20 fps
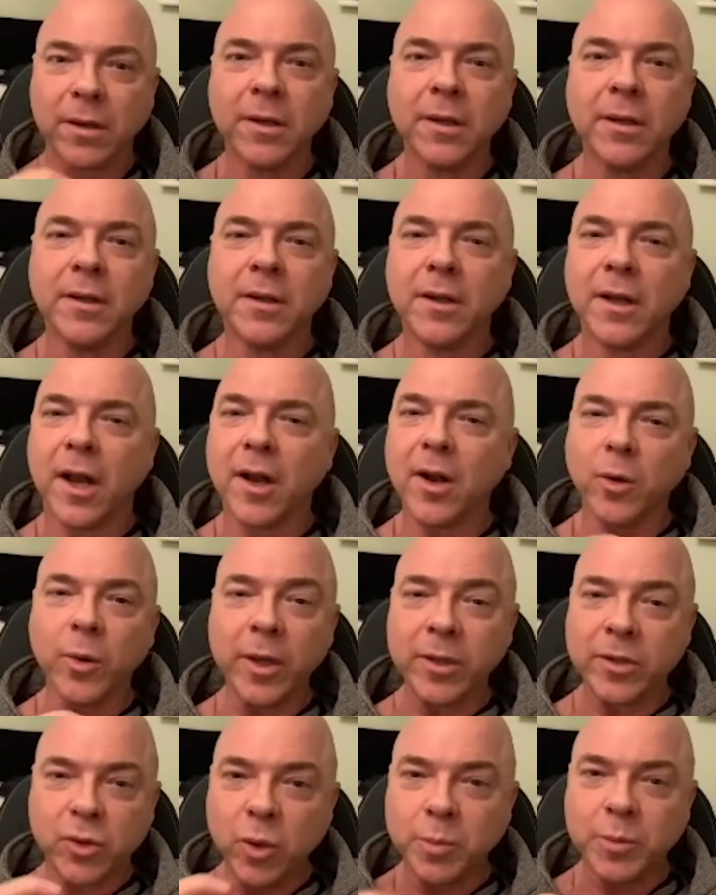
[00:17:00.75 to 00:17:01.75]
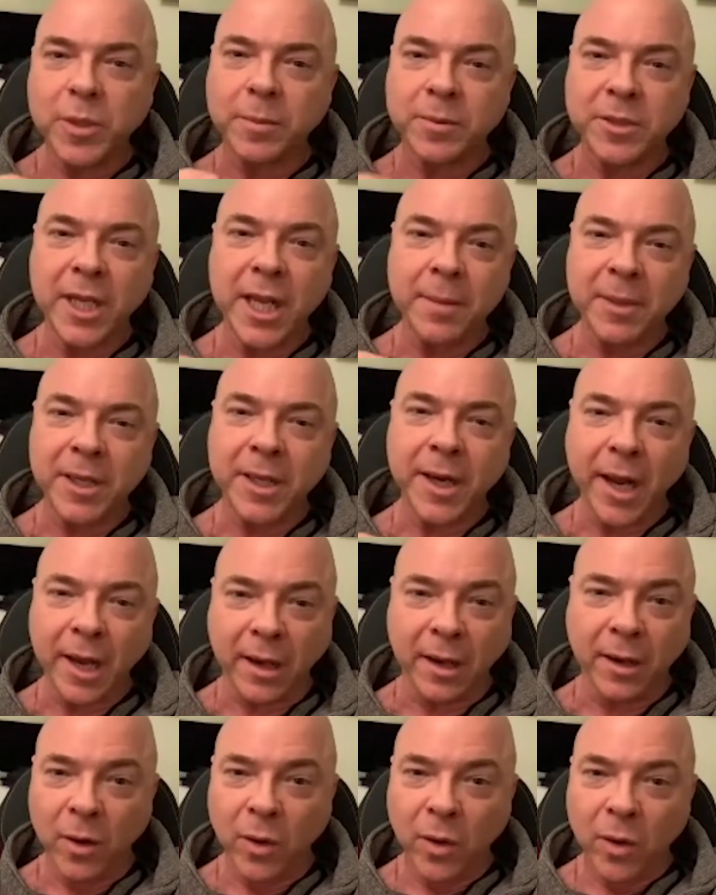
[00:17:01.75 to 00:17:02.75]
I got one souped up jamming, right?
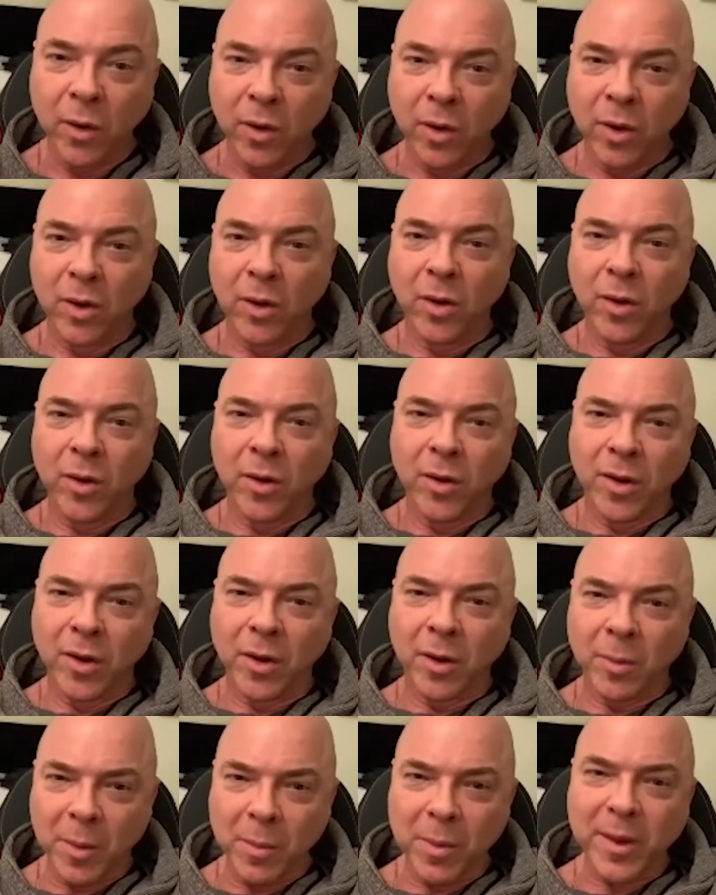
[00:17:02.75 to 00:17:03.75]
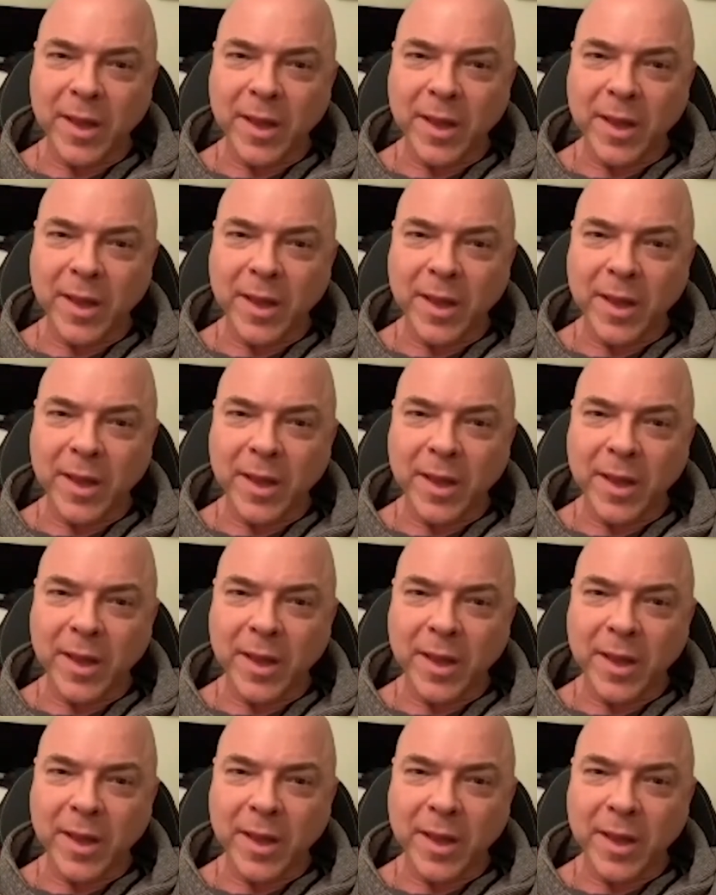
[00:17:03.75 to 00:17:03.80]
Remember